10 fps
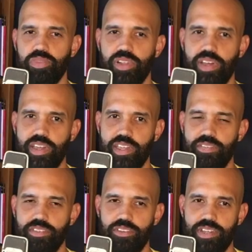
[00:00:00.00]
play,
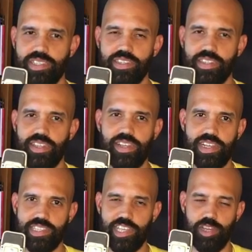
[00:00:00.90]
even though I said that
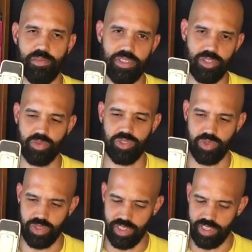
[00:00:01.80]
last time, but this one's
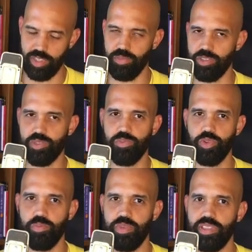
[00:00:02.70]
really the most
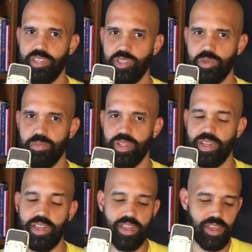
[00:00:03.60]
important beat that you can
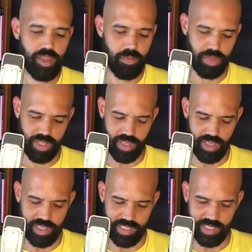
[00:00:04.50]
play
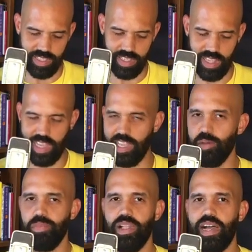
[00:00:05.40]
because it like
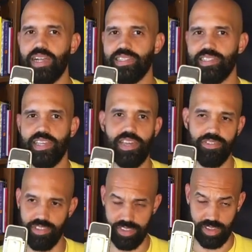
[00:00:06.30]
applies to
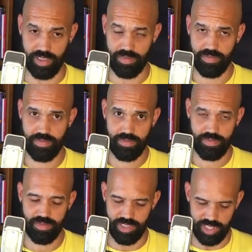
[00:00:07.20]
everything.
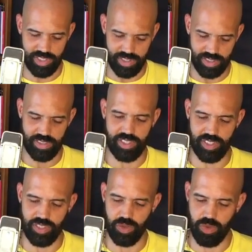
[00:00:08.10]
This is
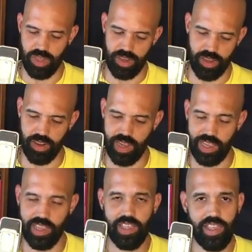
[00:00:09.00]
the one, all right?
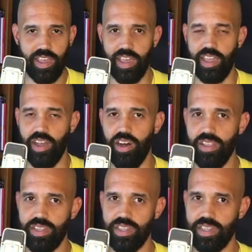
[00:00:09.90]
And all
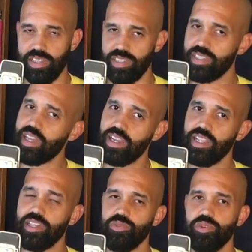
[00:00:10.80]
it is kind of
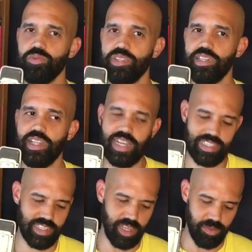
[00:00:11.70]
like the one we did last
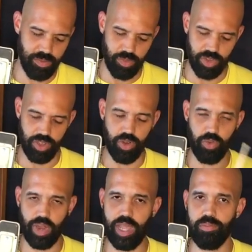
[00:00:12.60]
time where you go
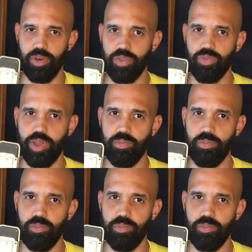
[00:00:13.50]
right both,